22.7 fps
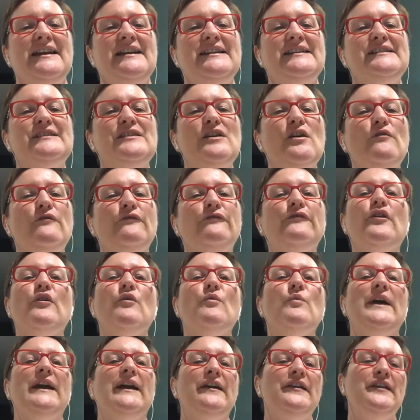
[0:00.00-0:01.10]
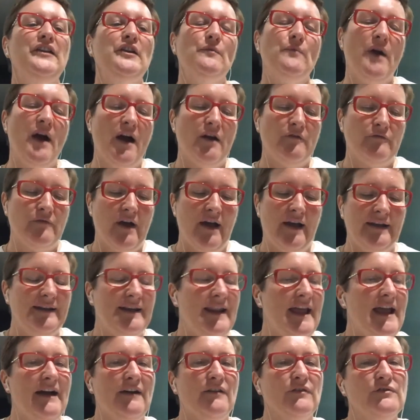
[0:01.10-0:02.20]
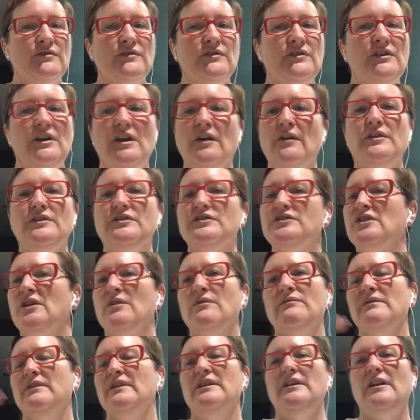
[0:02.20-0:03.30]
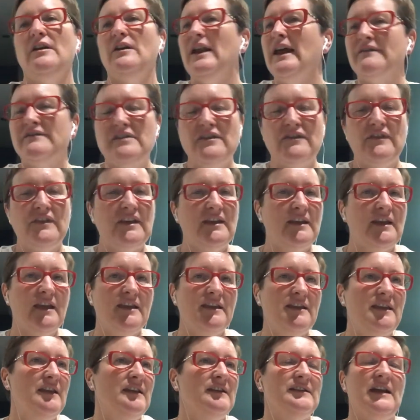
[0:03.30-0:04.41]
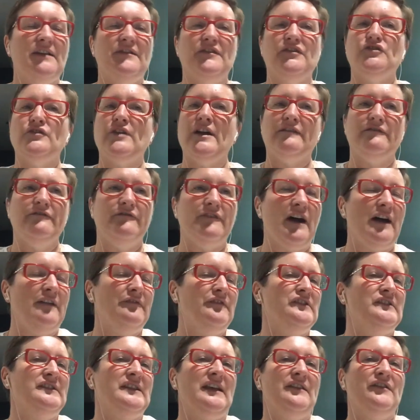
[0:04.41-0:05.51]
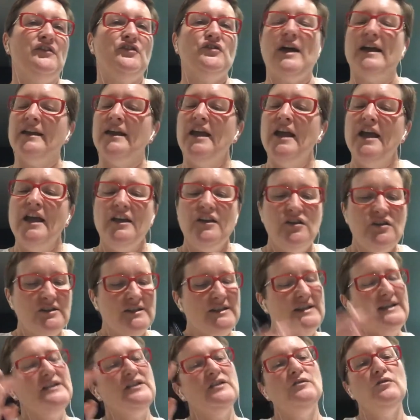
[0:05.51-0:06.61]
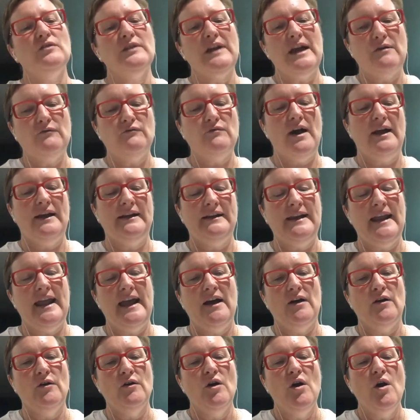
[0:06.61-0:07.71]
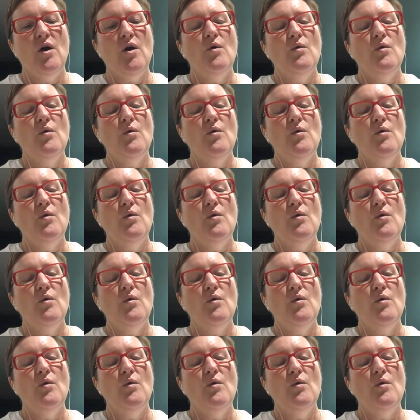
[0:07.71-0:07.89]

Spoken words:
So for where you are right now, you don't have to think a year down the track, 5 years down the track. You just need to look at right now.